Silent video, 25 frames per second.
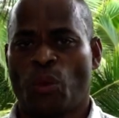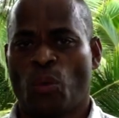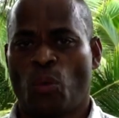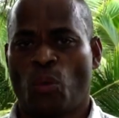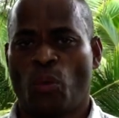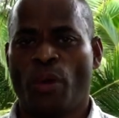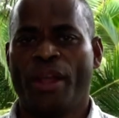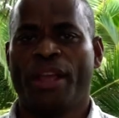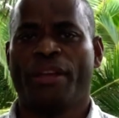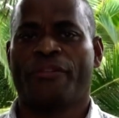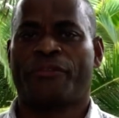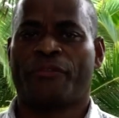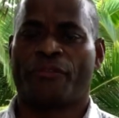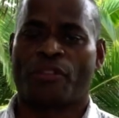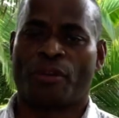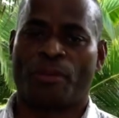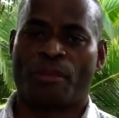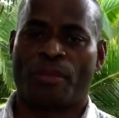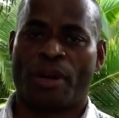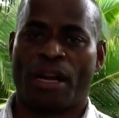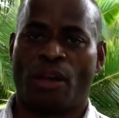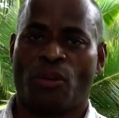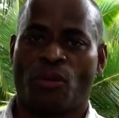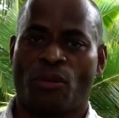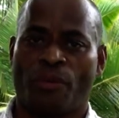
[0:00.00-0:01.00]
where from
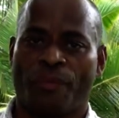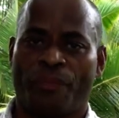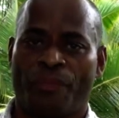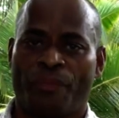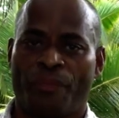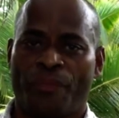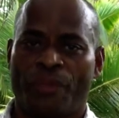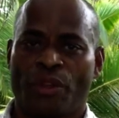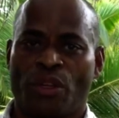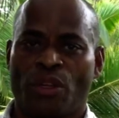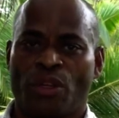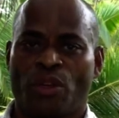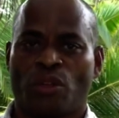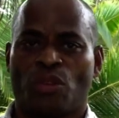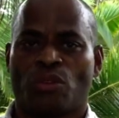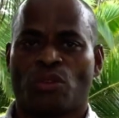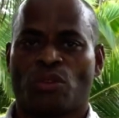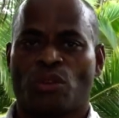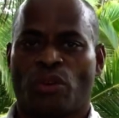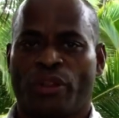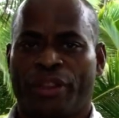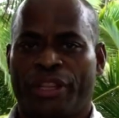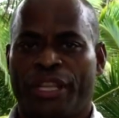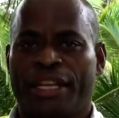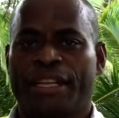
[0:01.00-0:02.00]
now?
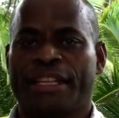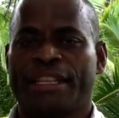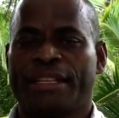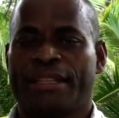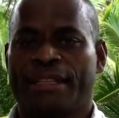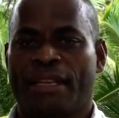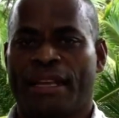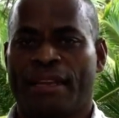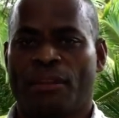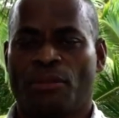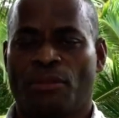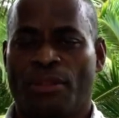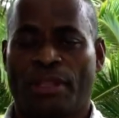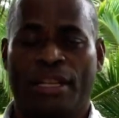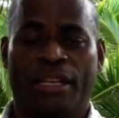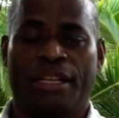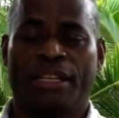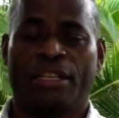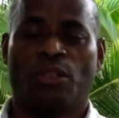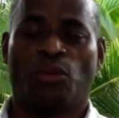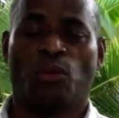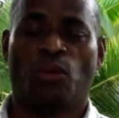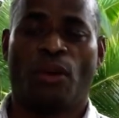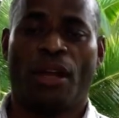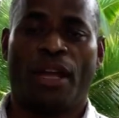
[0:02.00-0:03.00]
So that is
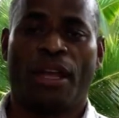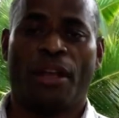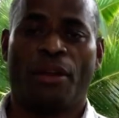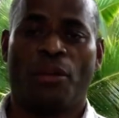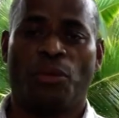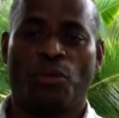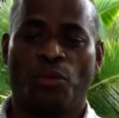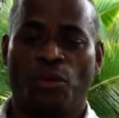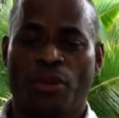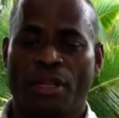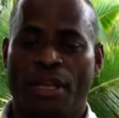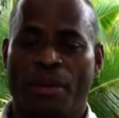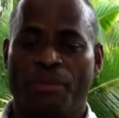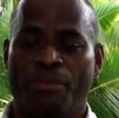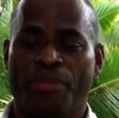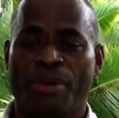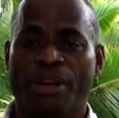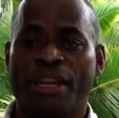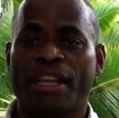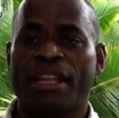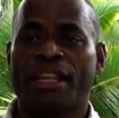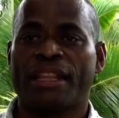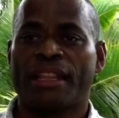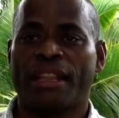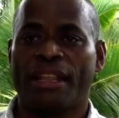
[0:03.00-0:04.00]
why we are
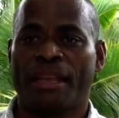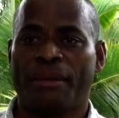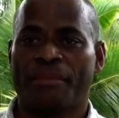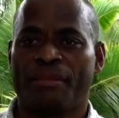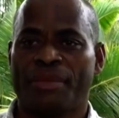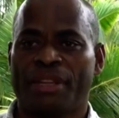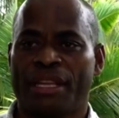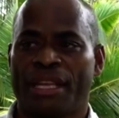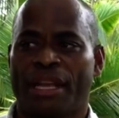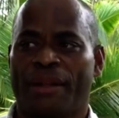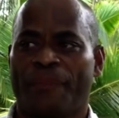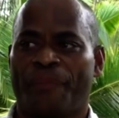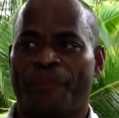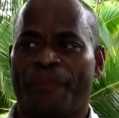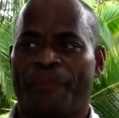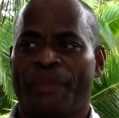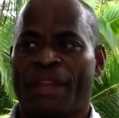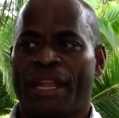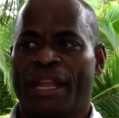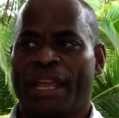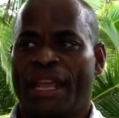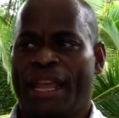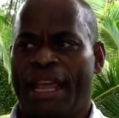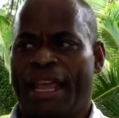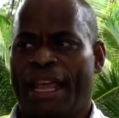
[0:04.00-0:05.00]
bringing them here.
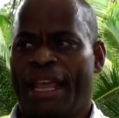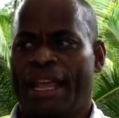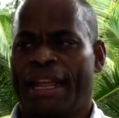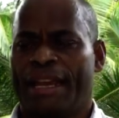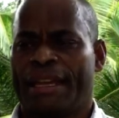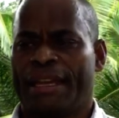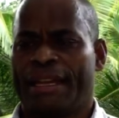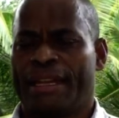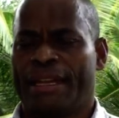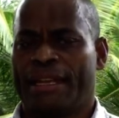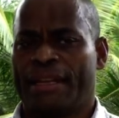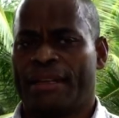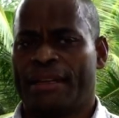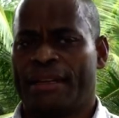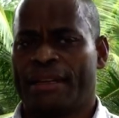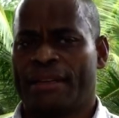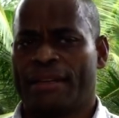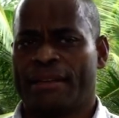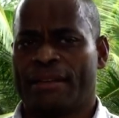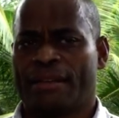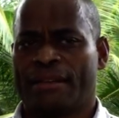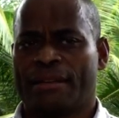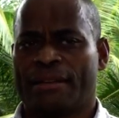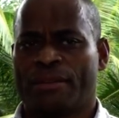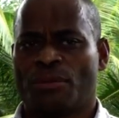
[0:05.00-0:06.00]
And
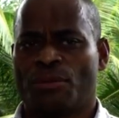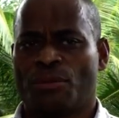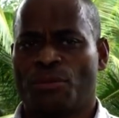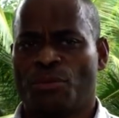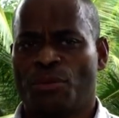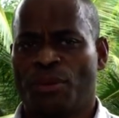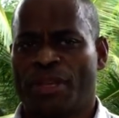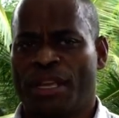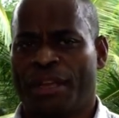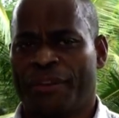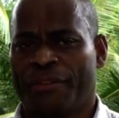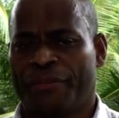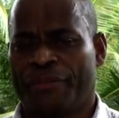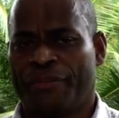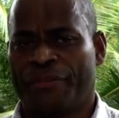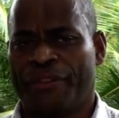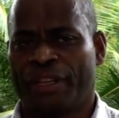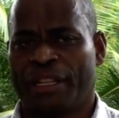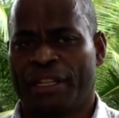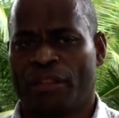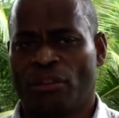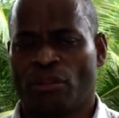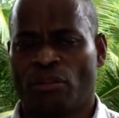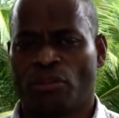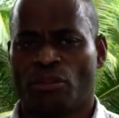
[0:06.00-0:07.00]
we have
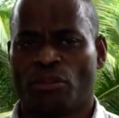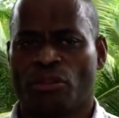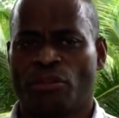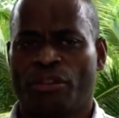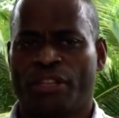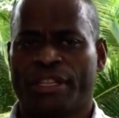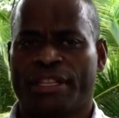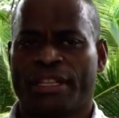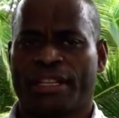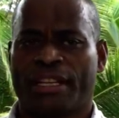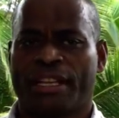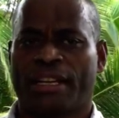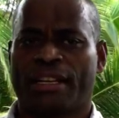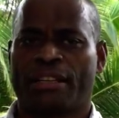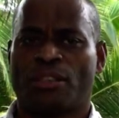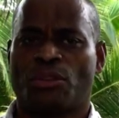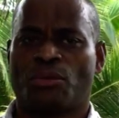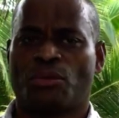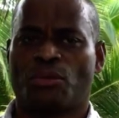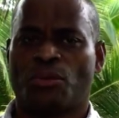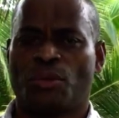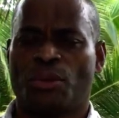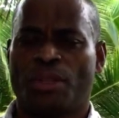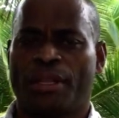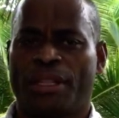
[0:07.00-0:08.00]
also
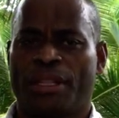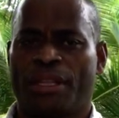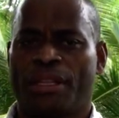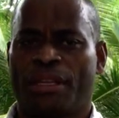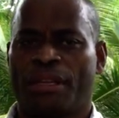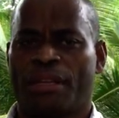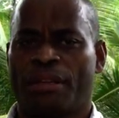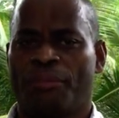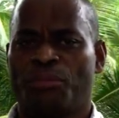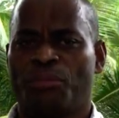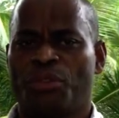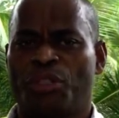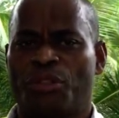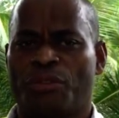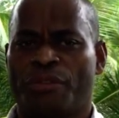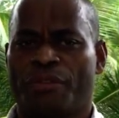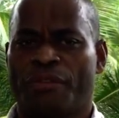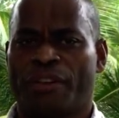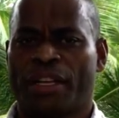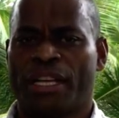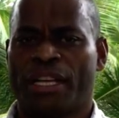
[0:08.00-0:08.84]
discussed with the Minister of